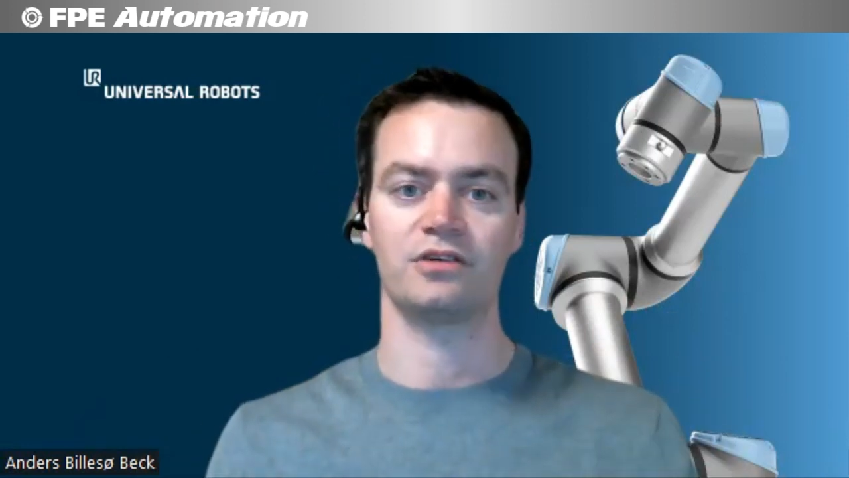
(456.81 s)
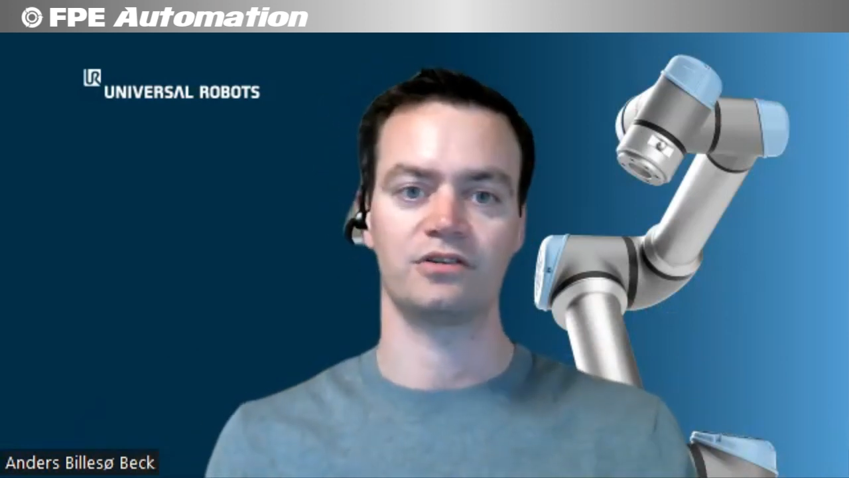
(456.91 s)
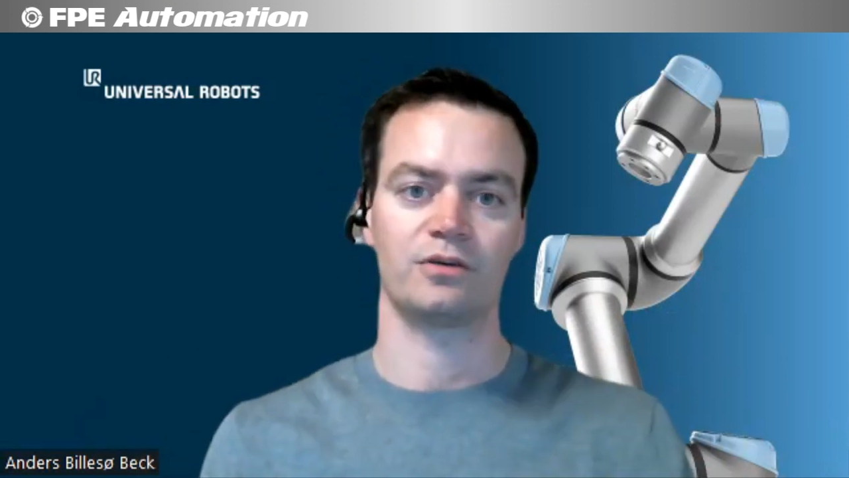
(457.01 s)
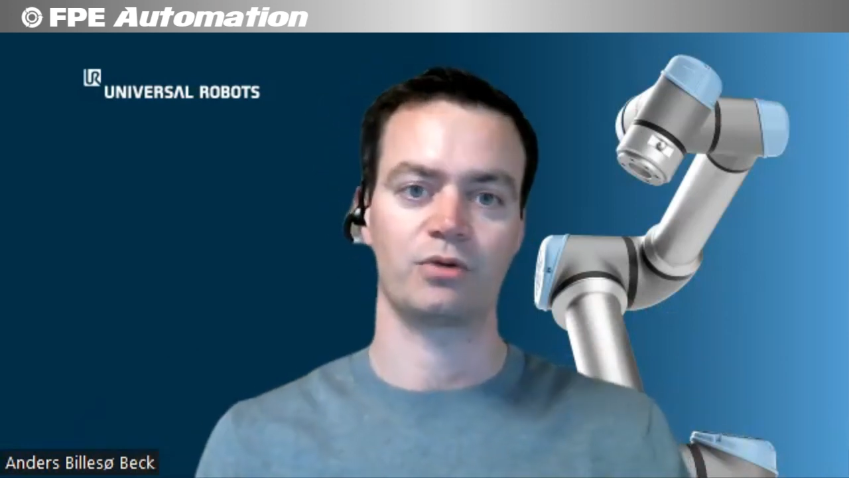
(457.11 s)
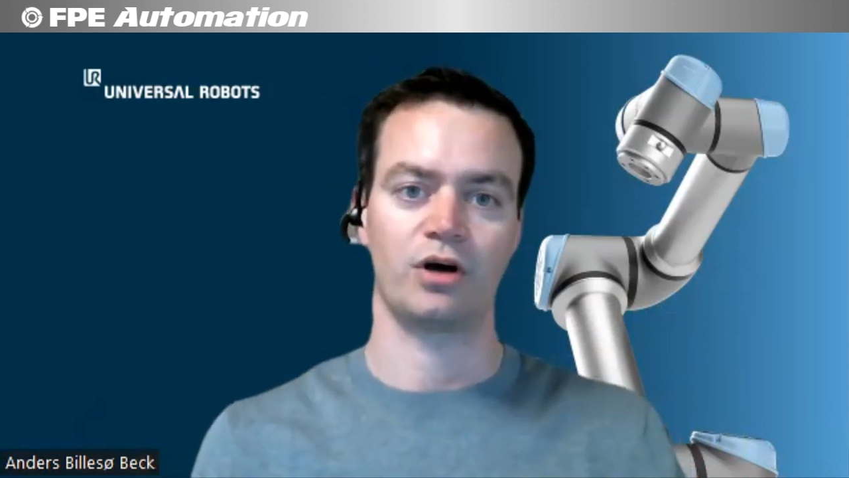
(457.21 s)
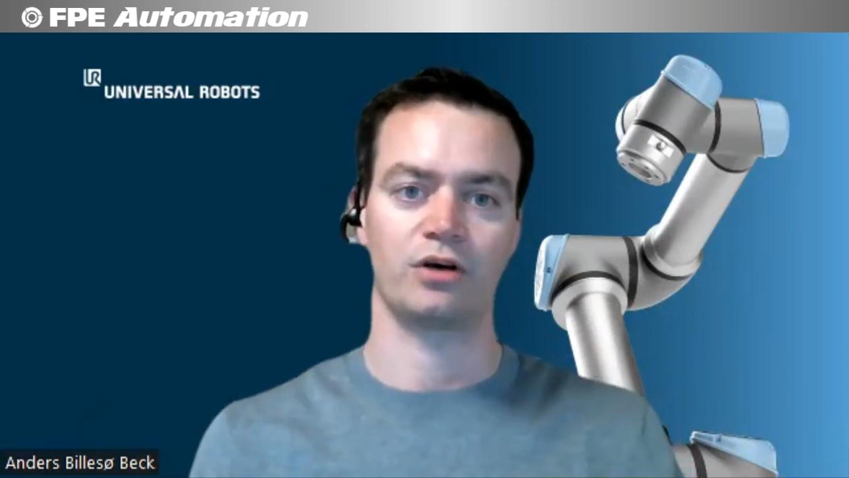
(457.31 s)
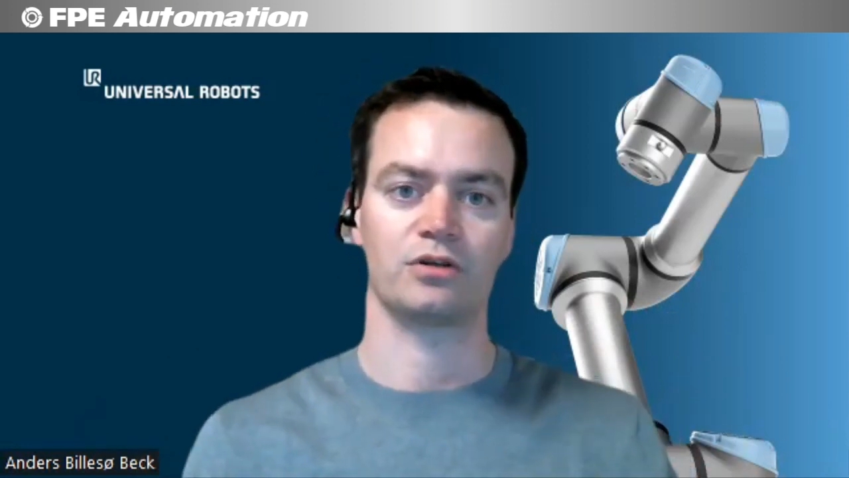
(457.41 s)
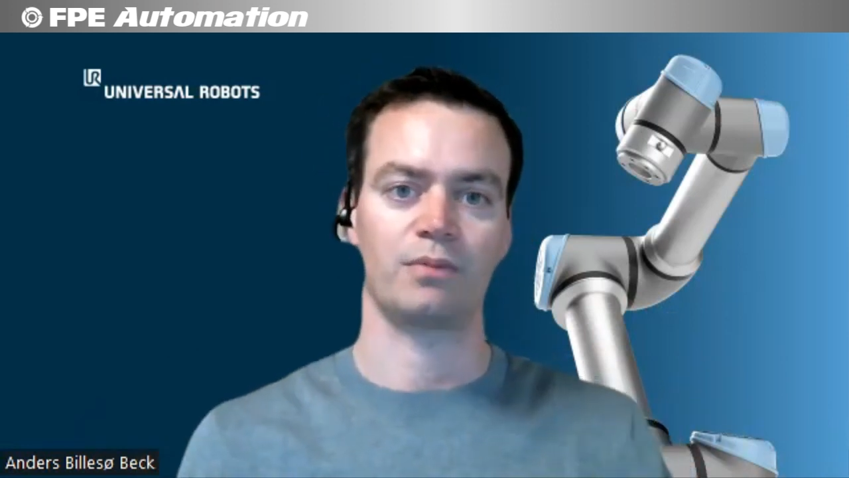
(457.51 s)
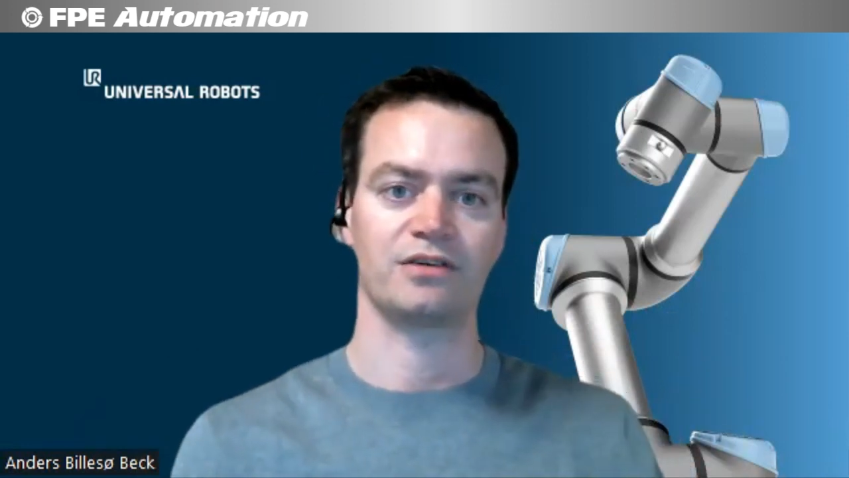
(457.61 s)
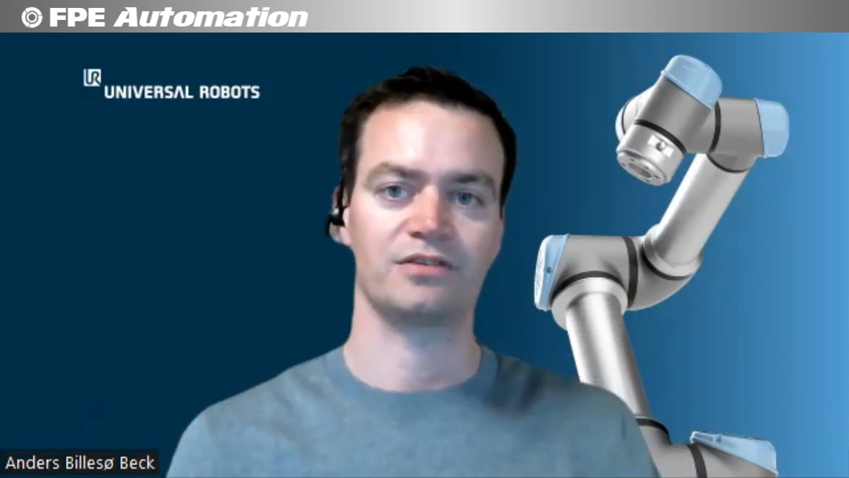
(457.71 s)
and some
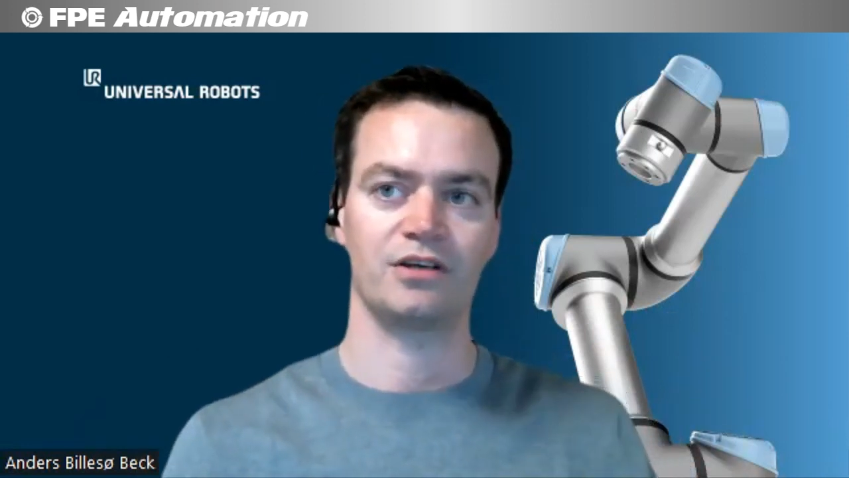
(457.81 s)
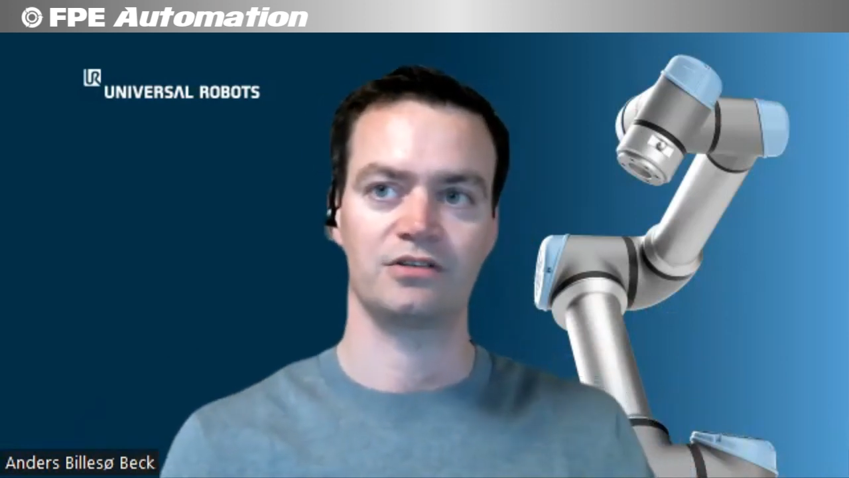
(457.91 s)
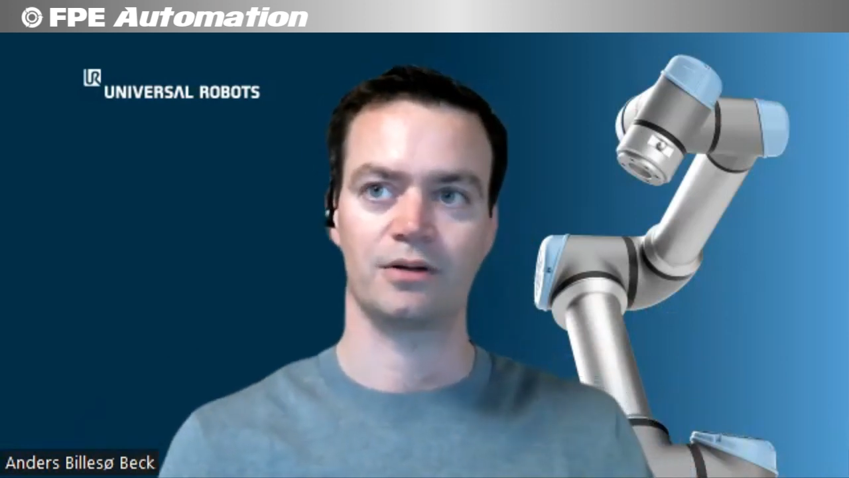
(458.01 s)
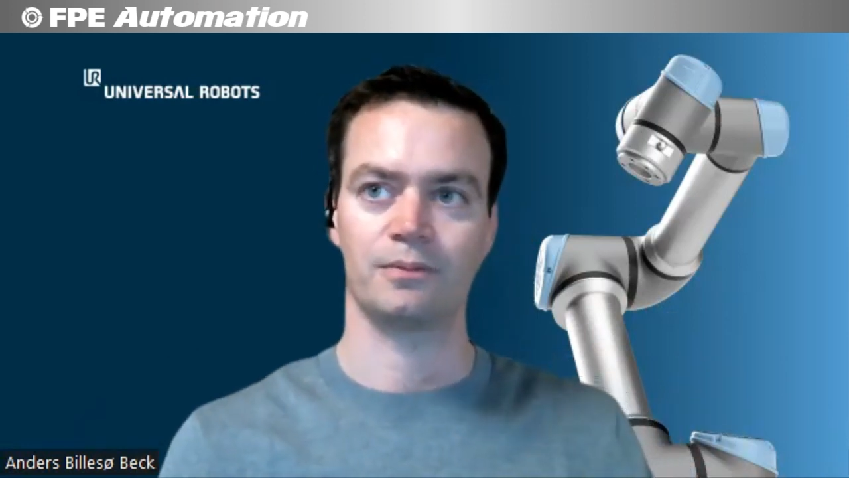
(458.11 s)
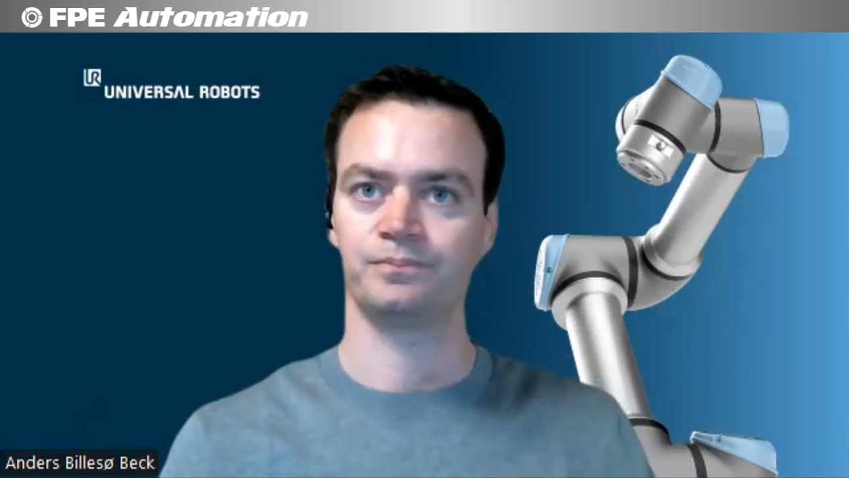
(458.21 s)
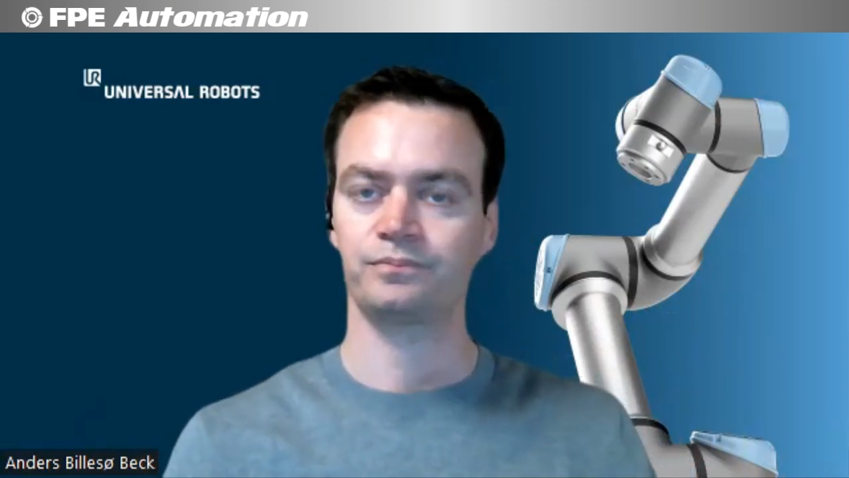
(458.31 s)
customization.